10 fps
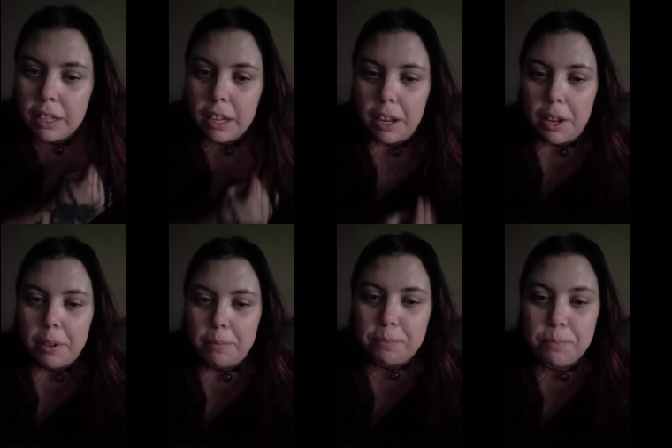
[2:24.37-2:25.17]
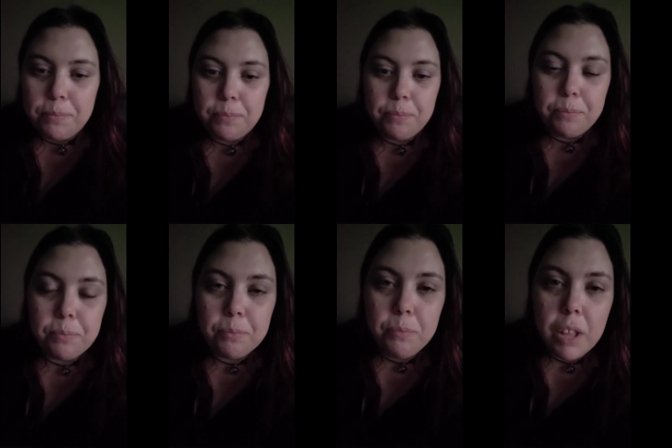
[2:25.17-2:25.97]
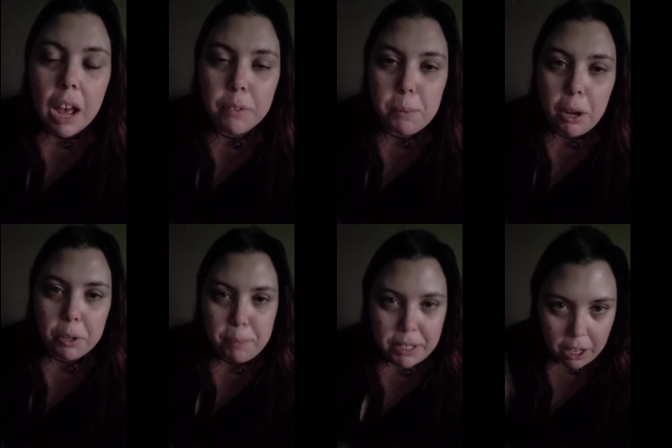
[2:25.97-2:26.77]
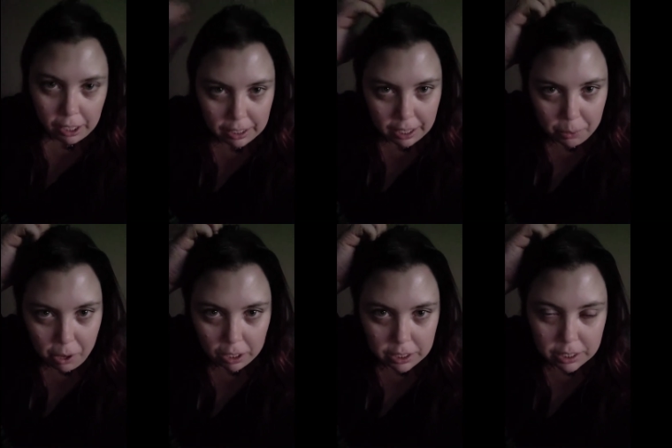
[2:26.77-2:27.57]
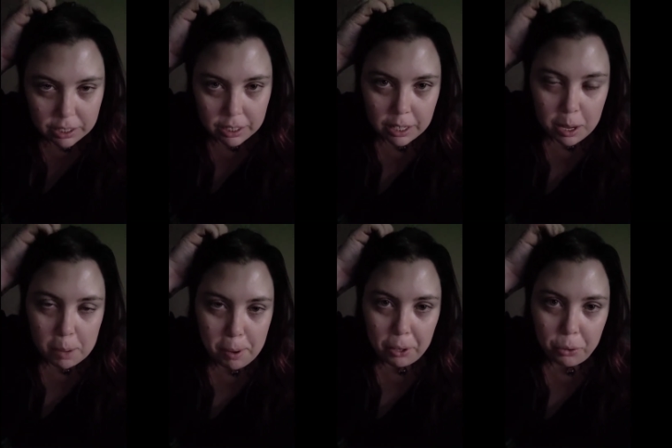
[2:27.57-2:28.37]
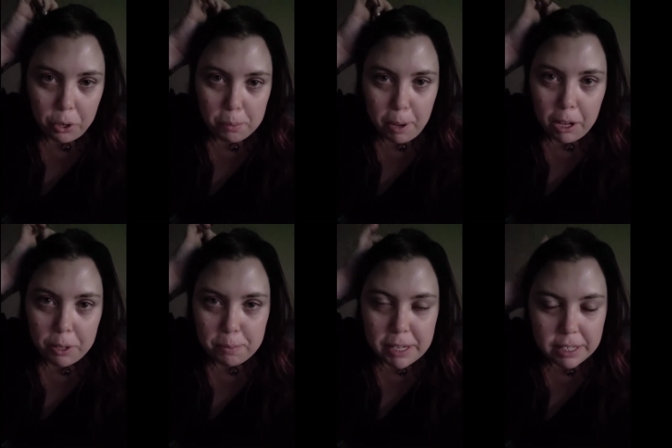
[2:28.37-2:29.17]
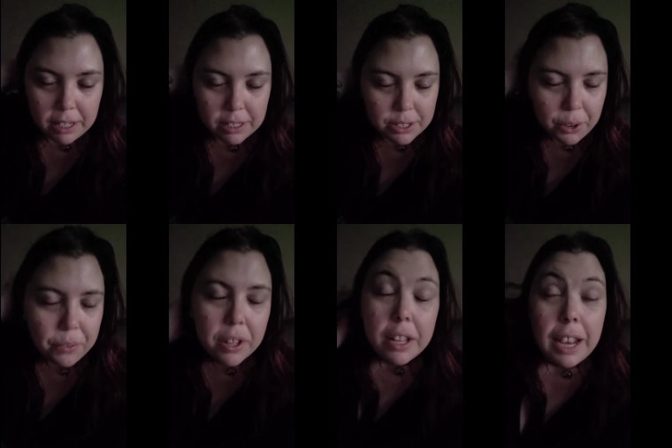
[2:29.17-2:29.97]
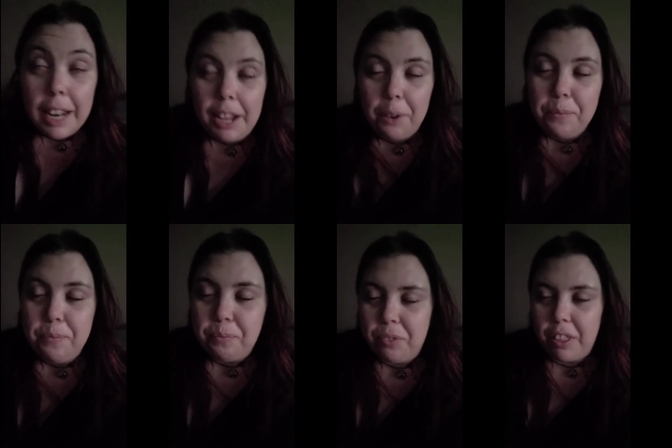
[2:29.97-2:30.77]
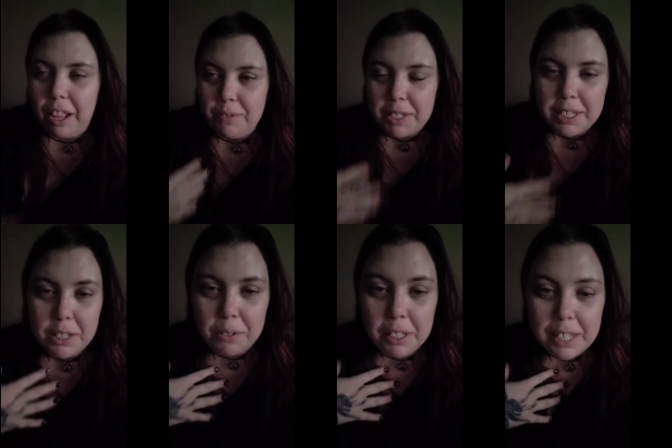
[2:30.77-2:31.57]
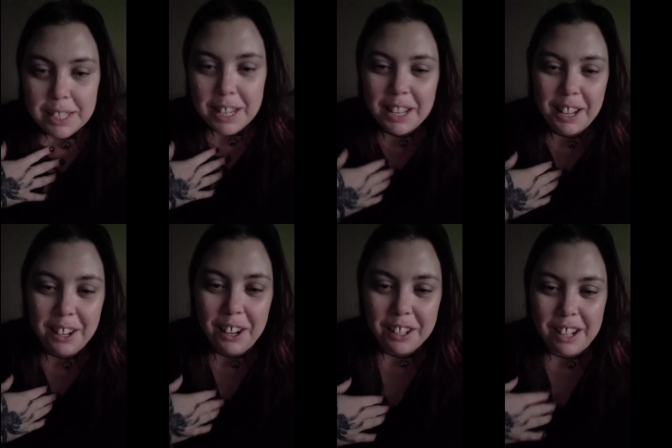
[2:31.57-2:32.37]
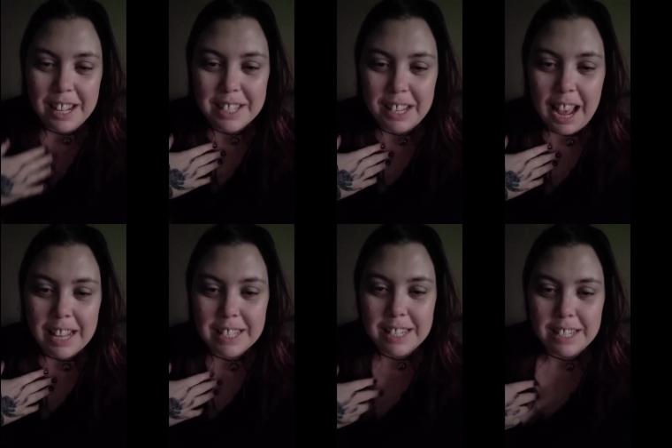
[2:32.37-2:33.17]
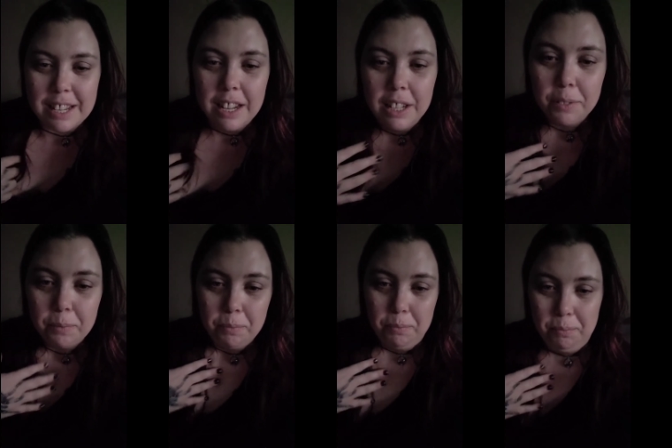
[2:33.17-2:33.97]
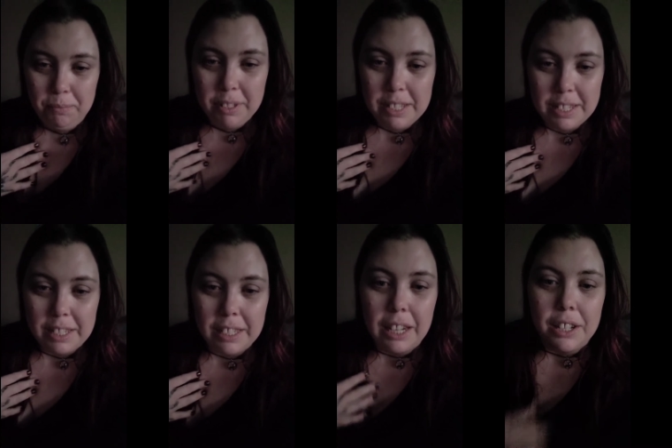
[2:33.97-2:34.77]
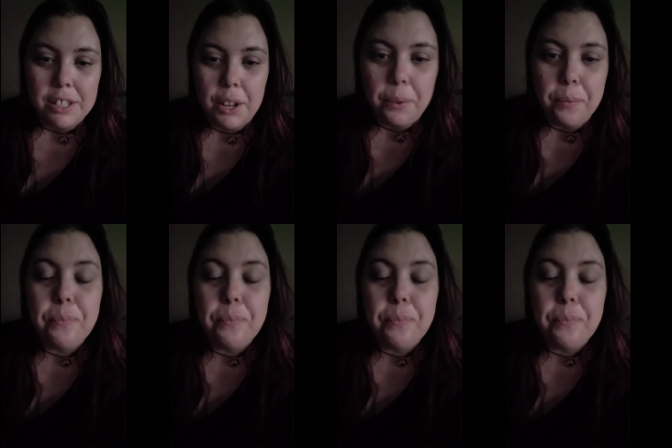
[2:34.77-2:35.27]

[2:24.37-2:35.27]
half a mile with my dog, and then I walked about a quarter mile with my son. So anyhow, I'm still releasing all kinds of gas. It's still in here, so